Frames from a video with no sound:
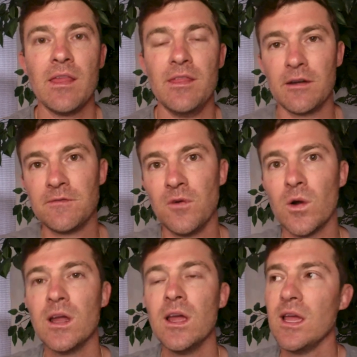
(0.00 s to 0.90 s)

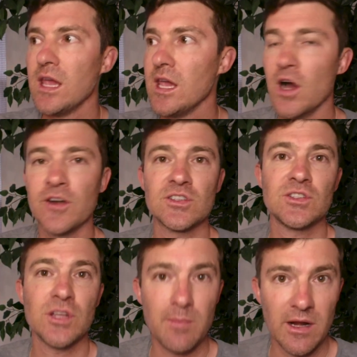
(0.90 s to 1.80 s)
Therefore, he
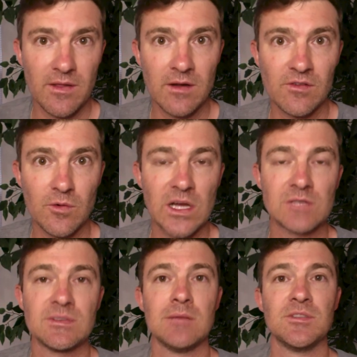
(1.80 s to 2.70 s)
understood it better than everyone
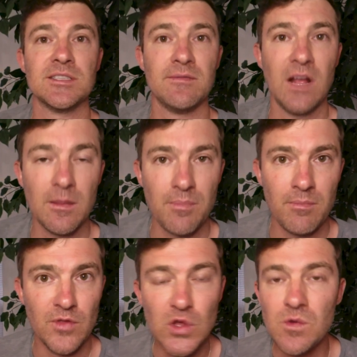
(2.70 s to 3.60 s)
else, was able to develop
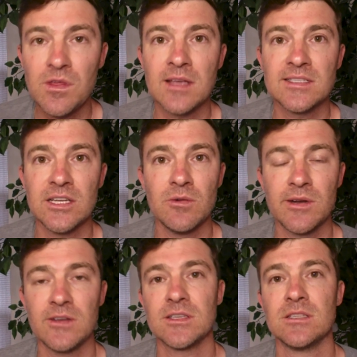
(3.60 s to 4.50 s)
new things that no
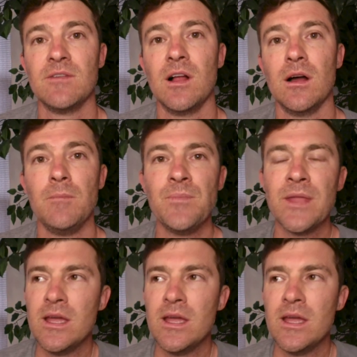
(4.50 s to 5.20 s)
one else could develop.